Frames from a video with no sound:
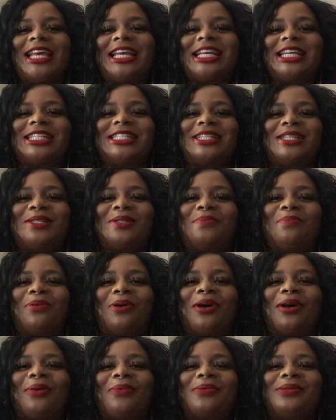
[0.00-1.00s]
Because this
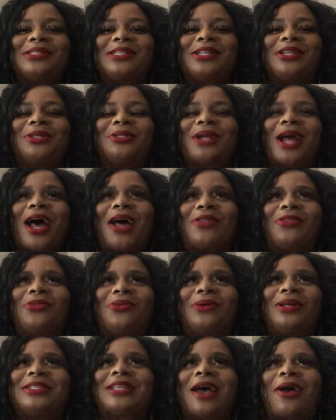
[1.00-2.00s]
boy was in the drive
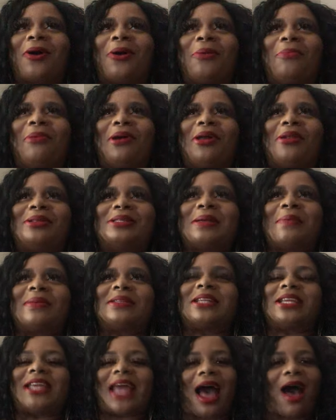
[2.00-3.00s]
through at Taco Bell talking
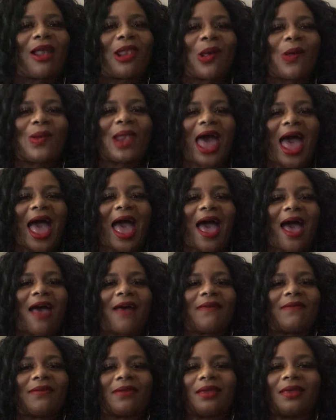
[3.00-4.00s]
about saying, y'all on
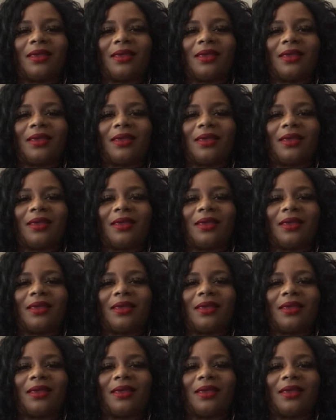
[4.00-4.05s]
live?